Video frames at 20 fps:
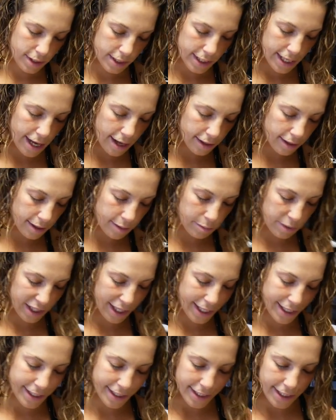Italian
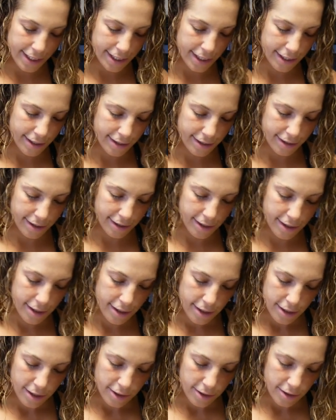blend,
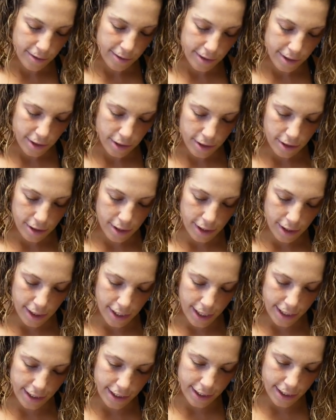a
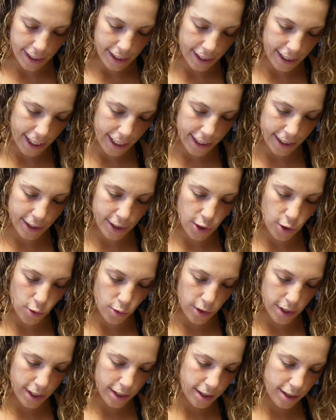nice light
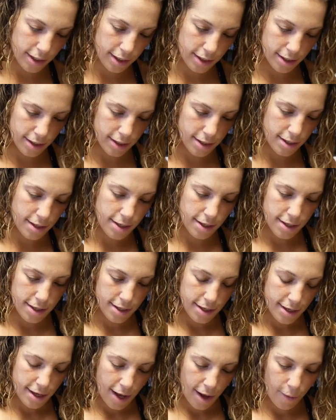coating.
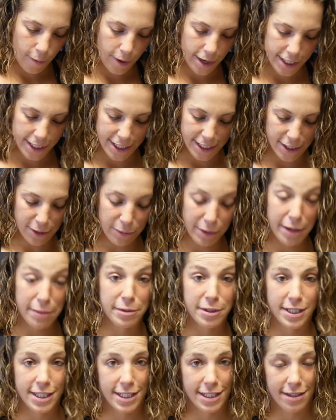I want to still be able
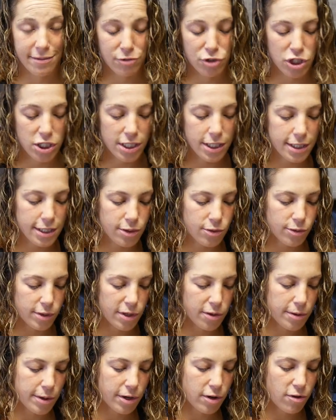to see some cheese, we
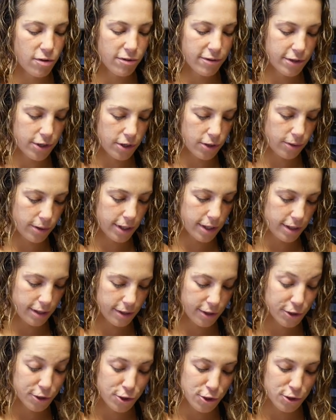don't want to overdo it,
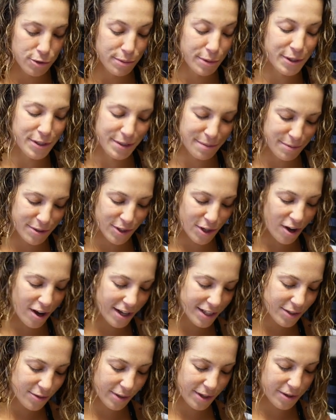or excuse me, some
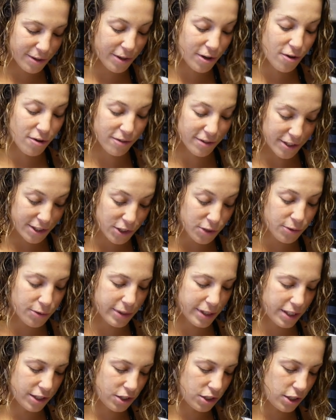sauce, we don't want to overdo it
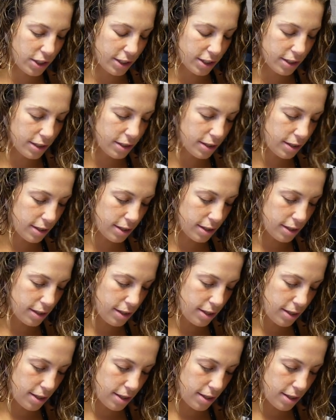with the cheese.